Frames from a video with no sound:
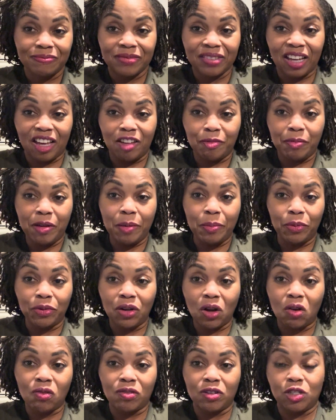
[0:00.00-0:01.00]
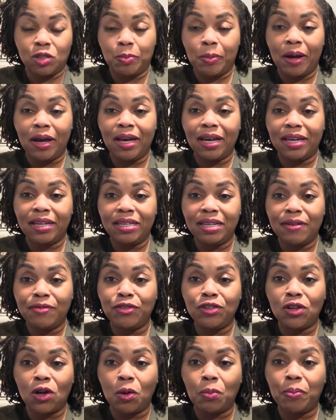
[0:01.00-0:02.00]
if people don't respond, if you
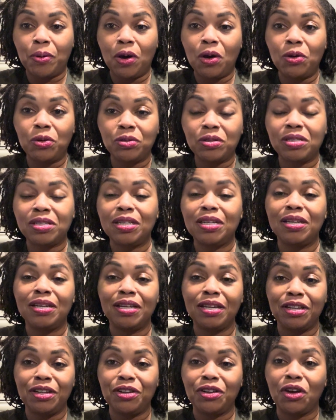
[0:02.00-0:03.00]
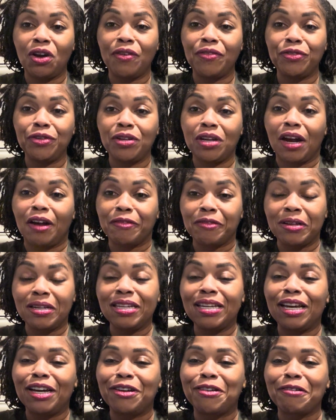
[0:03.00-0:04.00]
don't post, if you're not really
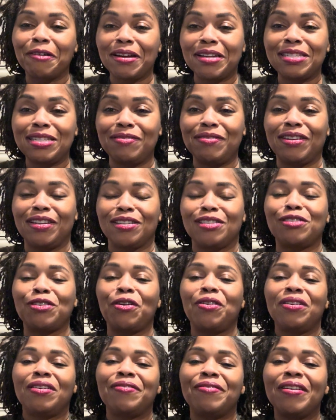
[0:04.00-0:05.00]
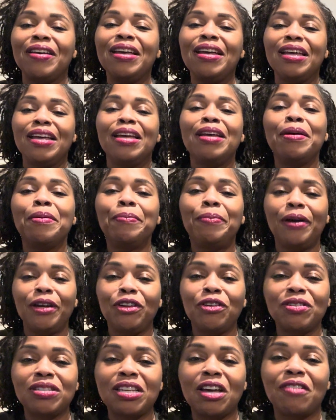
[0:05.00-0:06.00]
aggressive and assertive, putting
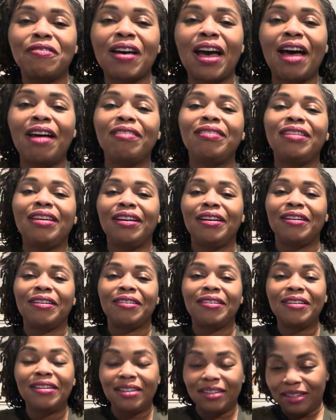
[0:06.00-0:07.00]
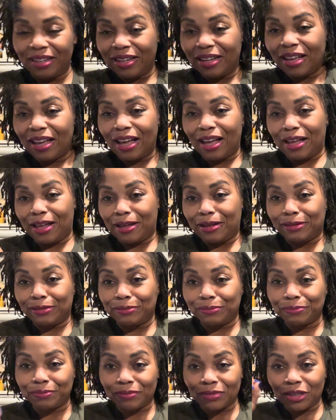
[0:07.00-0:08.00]
yourself out there,
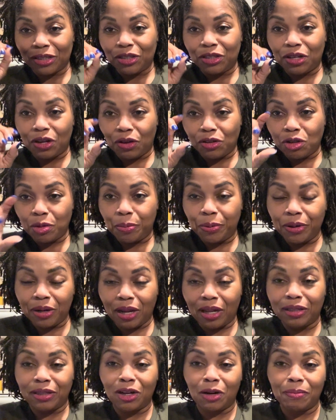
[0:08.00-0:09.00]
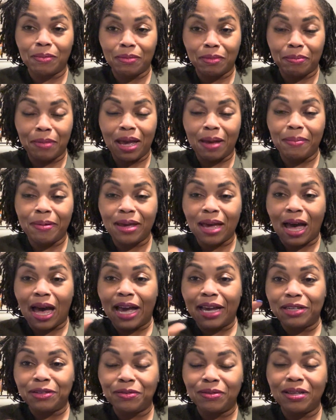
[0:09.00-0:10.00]
you put on there, maybe I
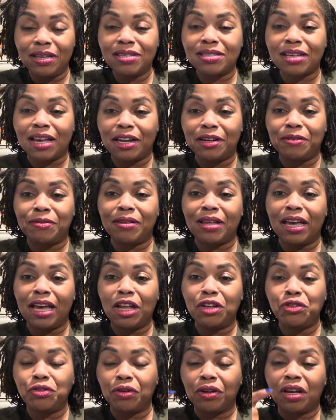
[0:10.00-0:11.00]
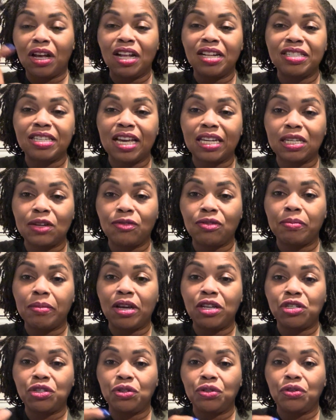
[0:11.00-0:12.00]
do this, I do that, your contact
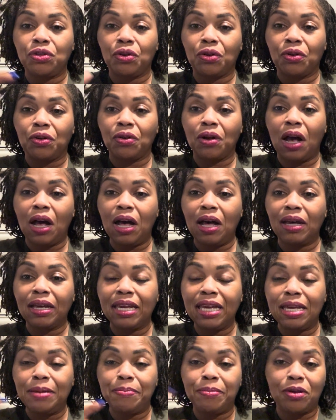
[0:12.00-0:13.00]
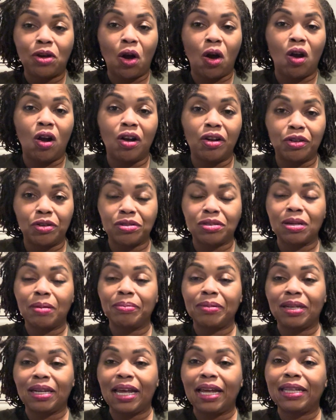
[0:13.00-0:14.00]
information, your e-card or
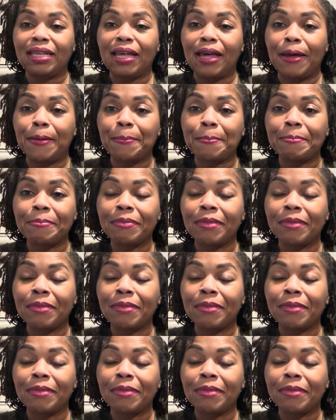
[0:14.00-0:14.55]
something like that.